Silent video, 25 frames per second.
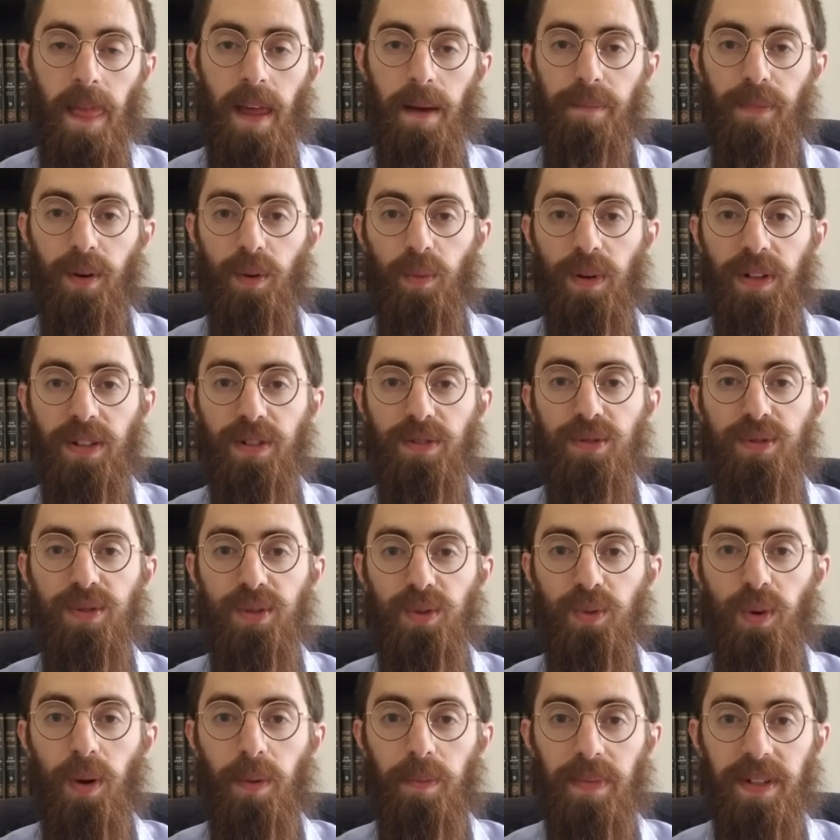but when you
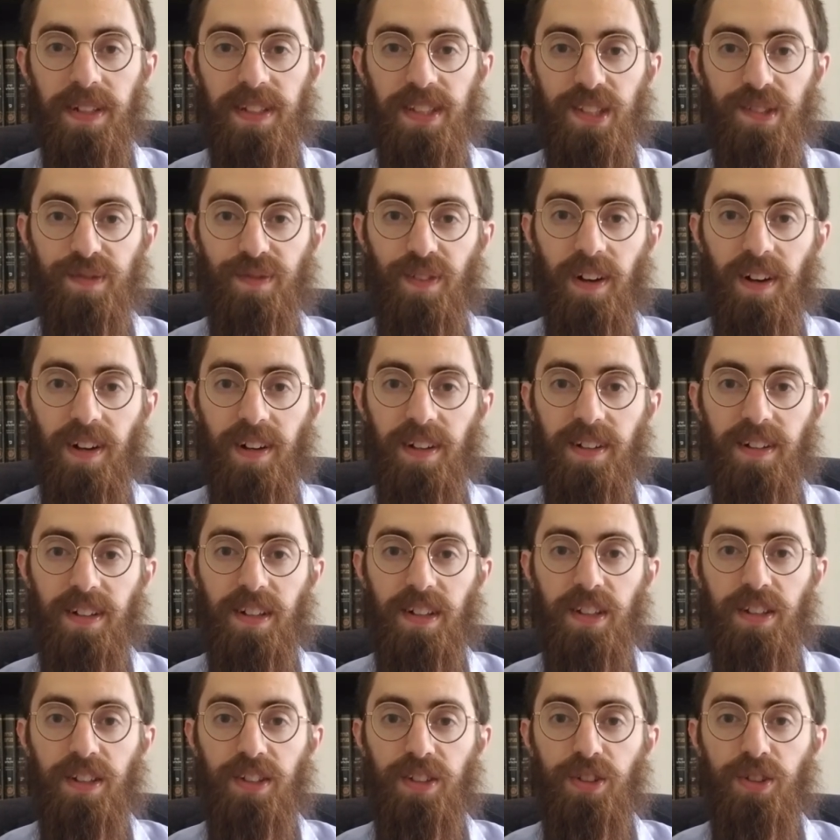do a mitzvah,
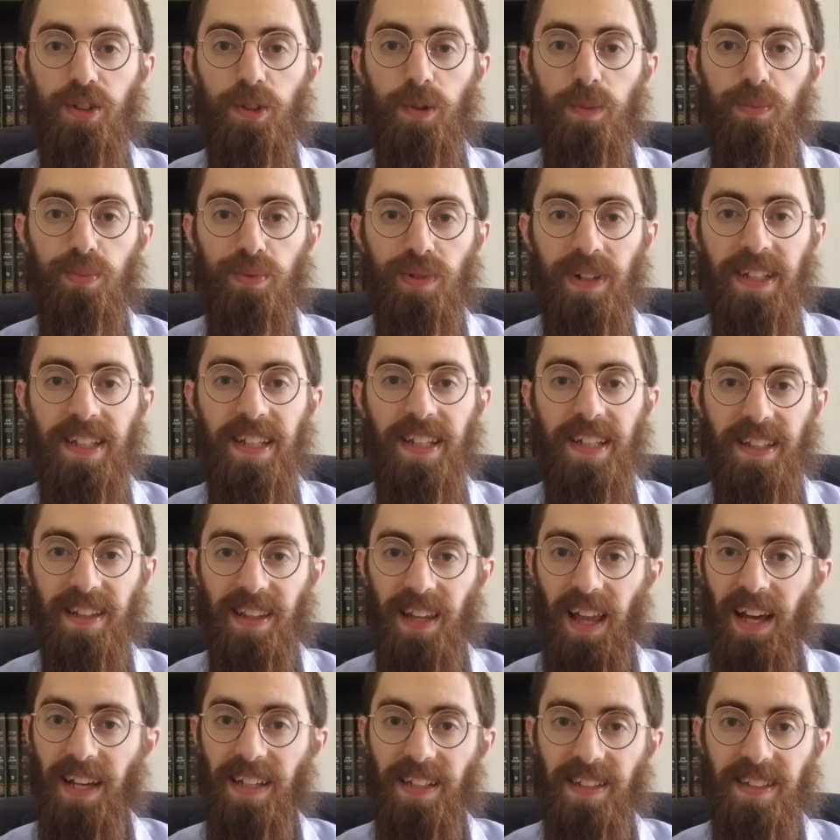you're bringing
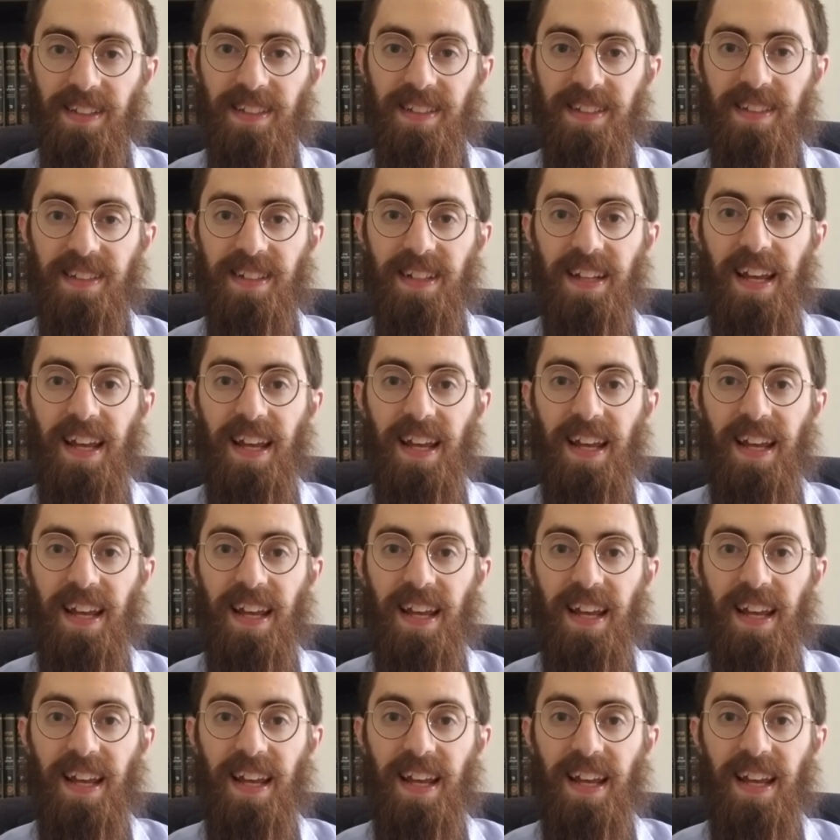light